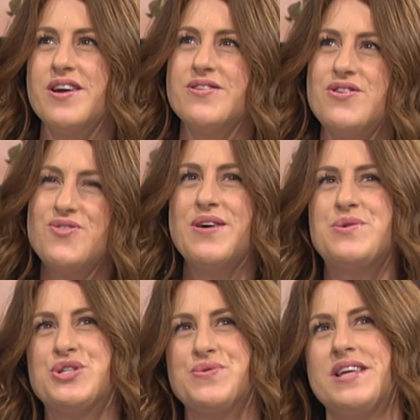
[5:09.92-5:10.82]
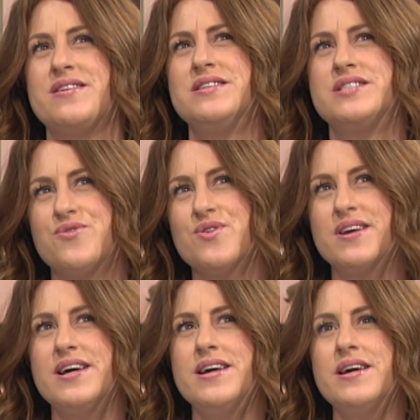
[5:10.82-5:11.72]
I don't know if I would do anything
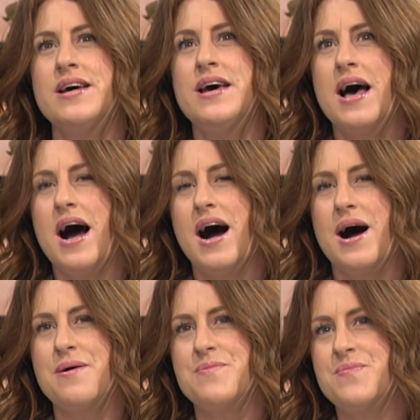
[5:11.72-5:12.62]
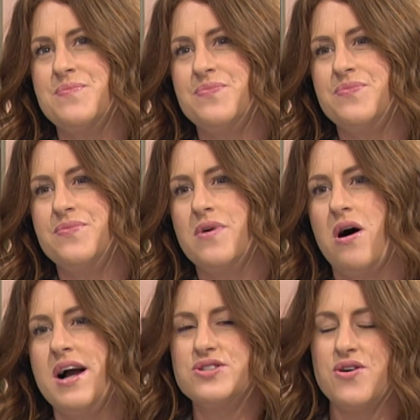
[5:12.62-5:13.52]
differently. Um,
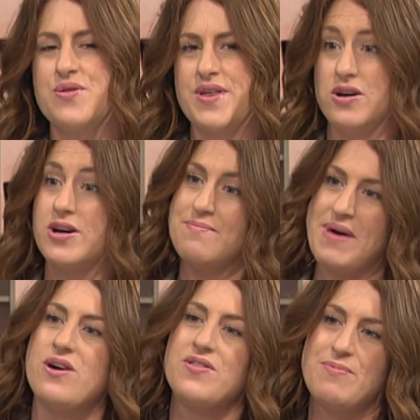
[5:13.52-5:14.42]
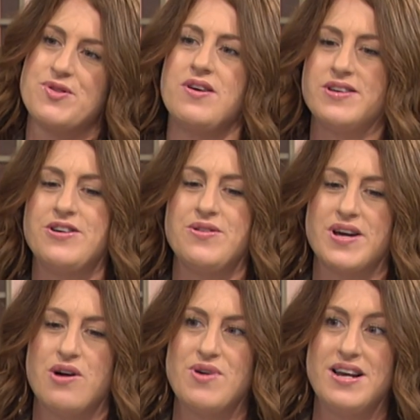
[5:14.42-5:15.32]
I don't think, looking back on the episode, I don't
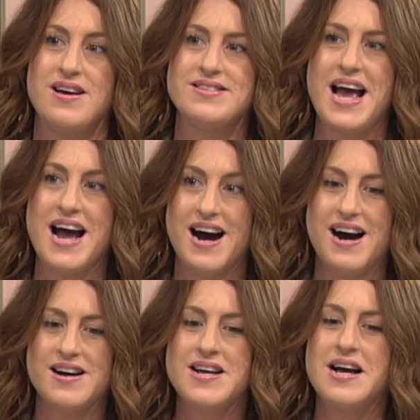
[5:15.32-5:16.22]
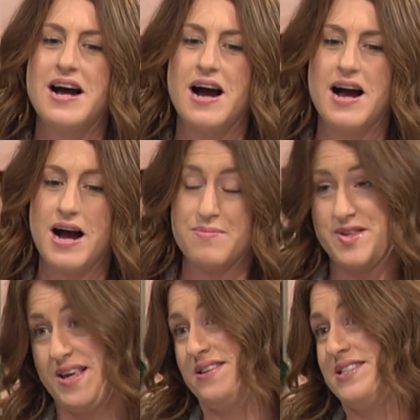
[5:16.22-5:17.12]
think I realised how
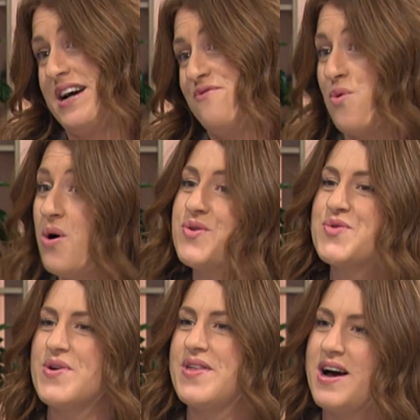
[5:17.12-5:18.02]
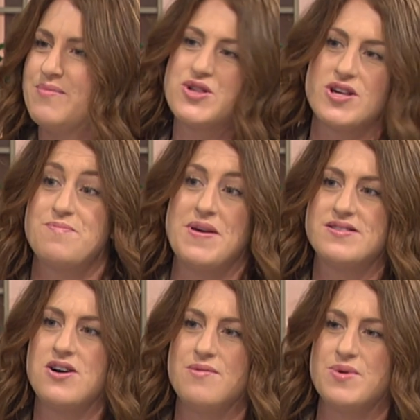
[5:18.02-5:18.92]
upset Dave was with how much I
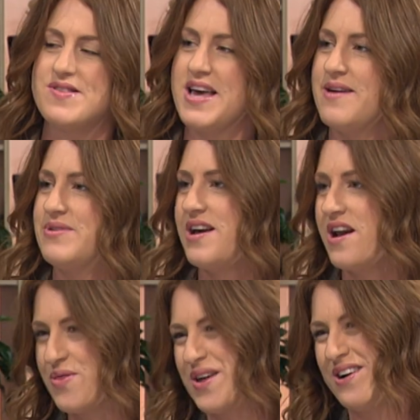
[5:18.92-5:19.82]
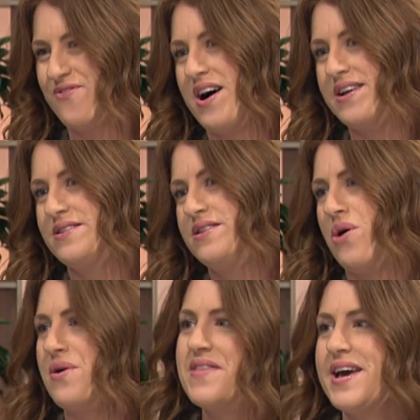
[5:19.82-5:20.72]
spent time with Sam. And, and I think if I'd
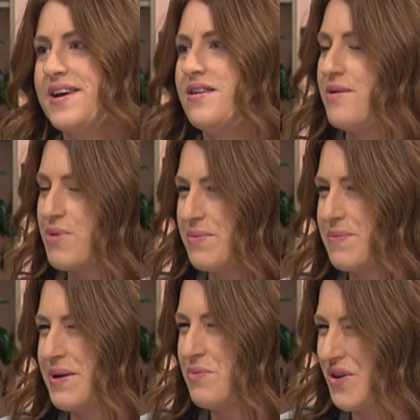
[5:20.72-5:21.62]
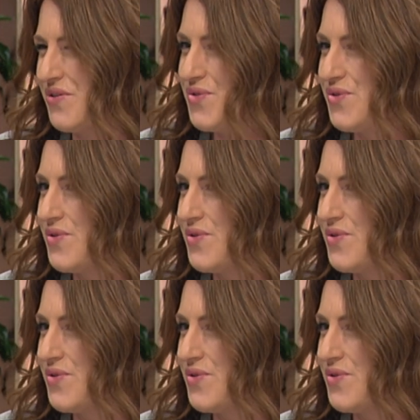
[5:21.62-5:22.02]
known that, I probably would have